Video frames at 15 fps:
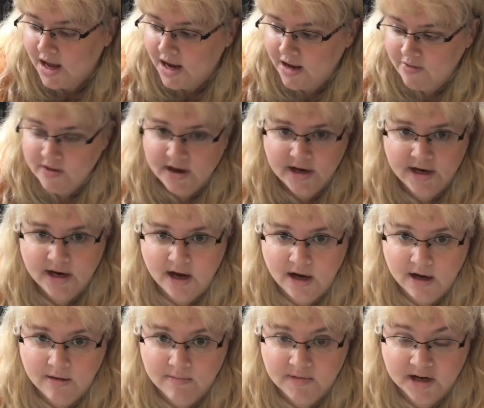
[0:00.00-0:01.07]
And then
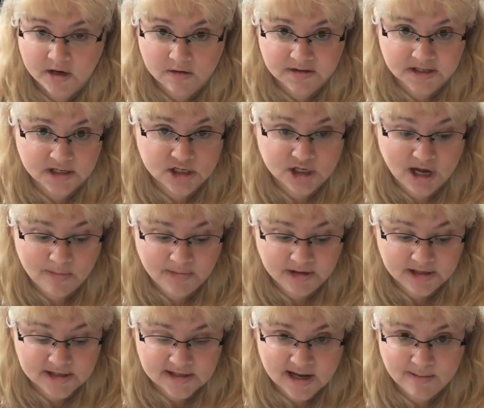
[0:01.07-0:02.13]
it goes on a
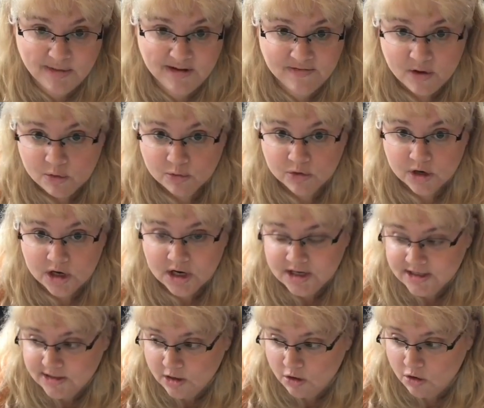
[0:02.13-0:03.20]
shopping list on my phone.
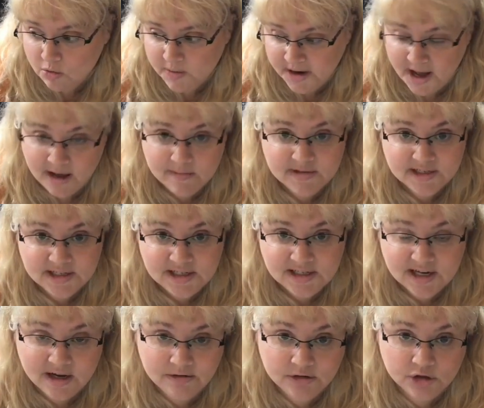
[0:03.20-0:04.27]
So when I'm sitting
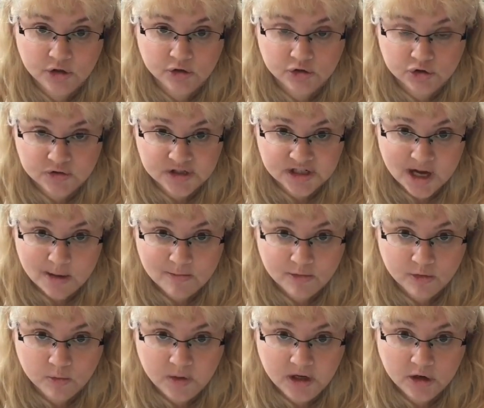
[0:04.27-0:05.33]
down to grocery shop
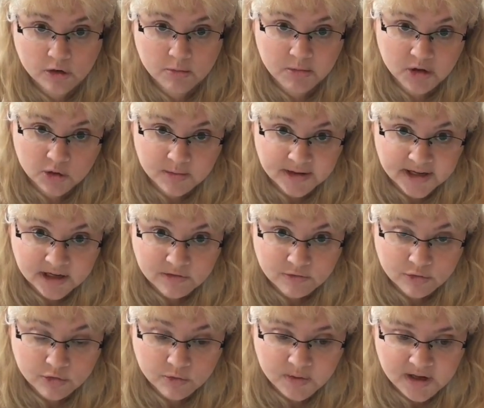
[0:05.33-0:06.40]
for the week or meal plan
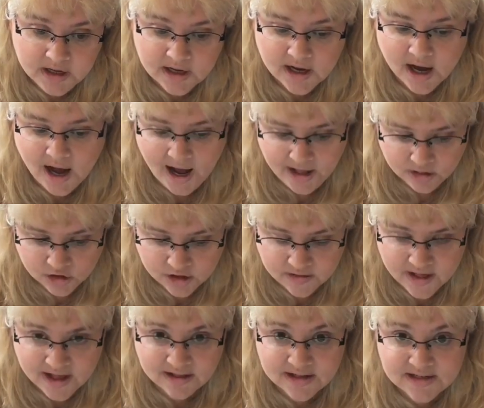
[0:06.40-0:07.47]
for the week, I look
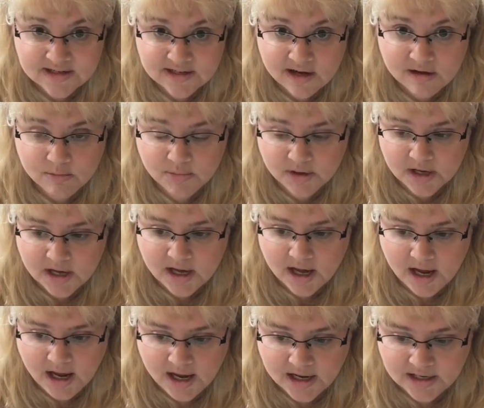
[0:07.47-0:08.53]
that list up,
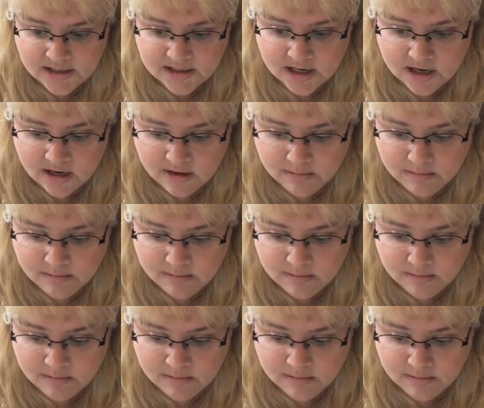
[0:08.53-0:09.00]
and